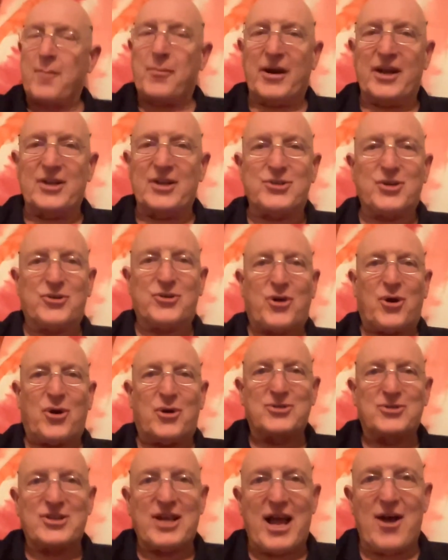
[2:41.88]
But as it
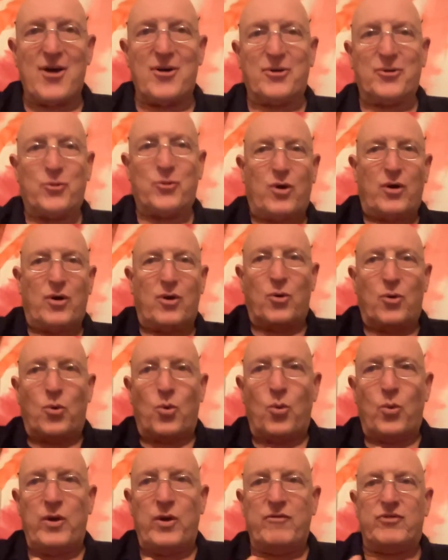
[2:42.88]
turns out,
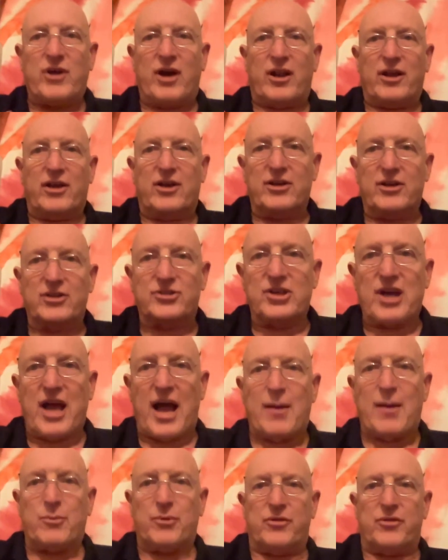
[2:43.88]
we've done a good
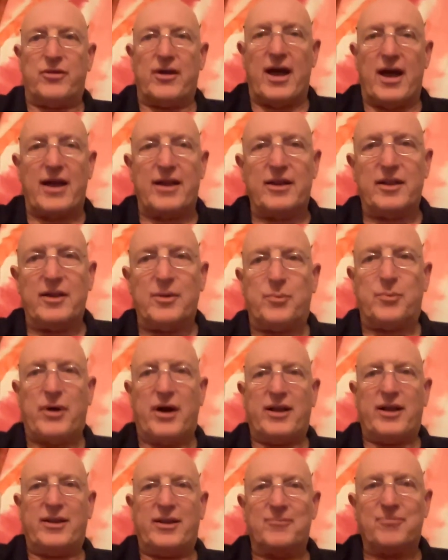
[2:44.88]
job with that.
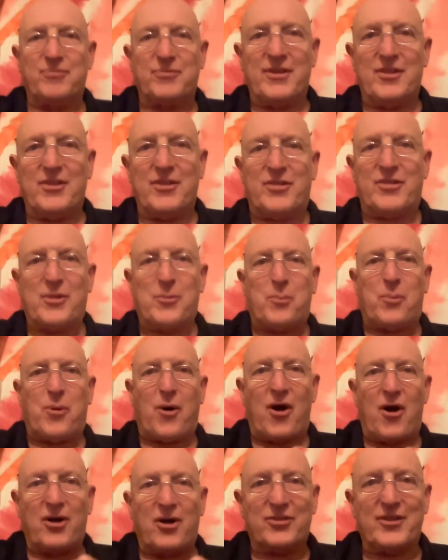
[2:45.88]
But the
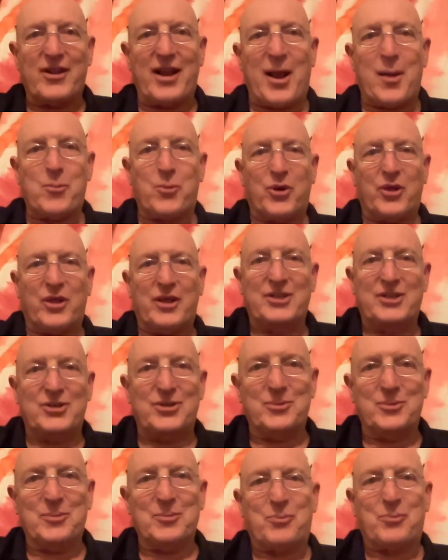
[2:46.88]
part that I'm really
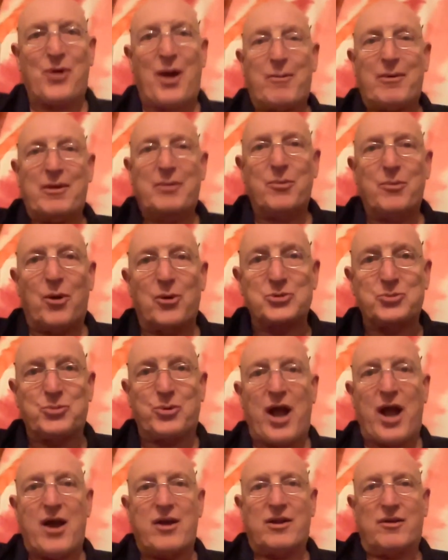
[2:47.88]
probably most
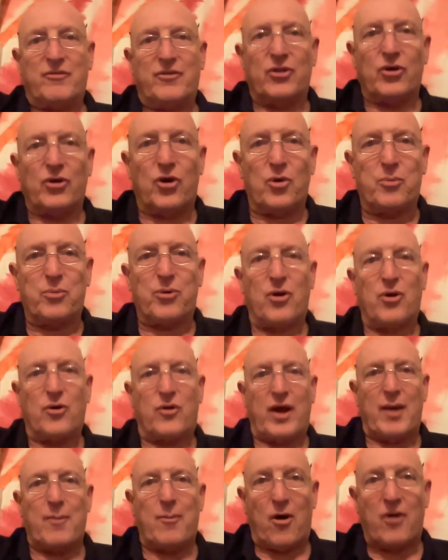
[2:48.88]
proud of in the whole
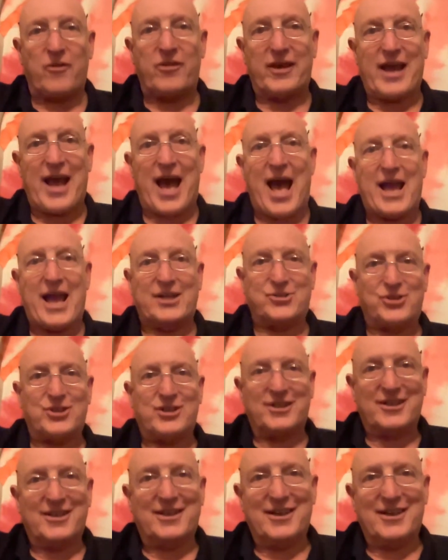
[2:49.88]
program are the guides.